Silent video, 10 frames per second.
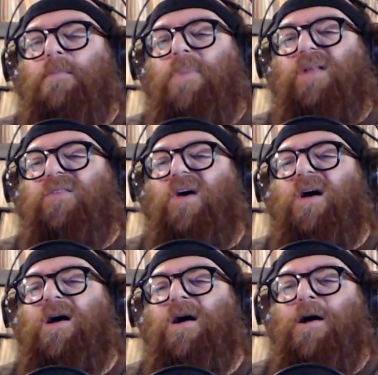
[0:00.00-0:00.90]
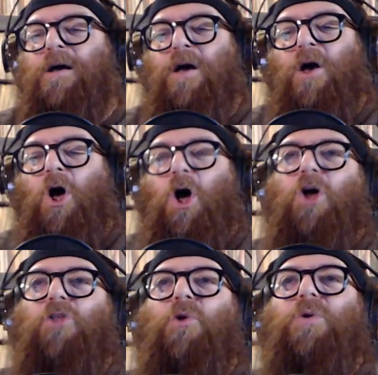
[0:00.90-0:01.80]
but
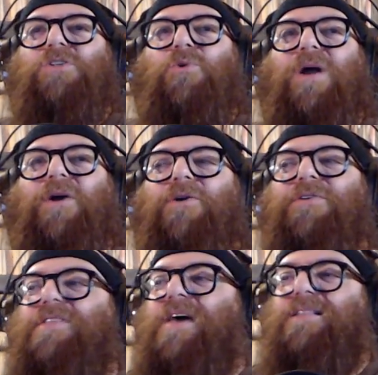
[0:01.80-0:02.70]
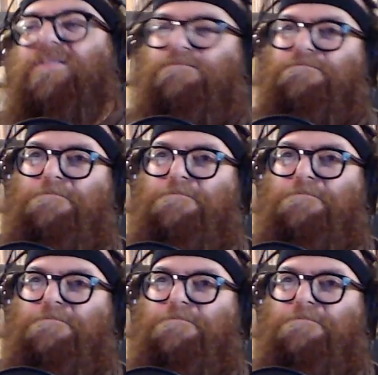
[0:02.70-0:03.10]
although it's a record that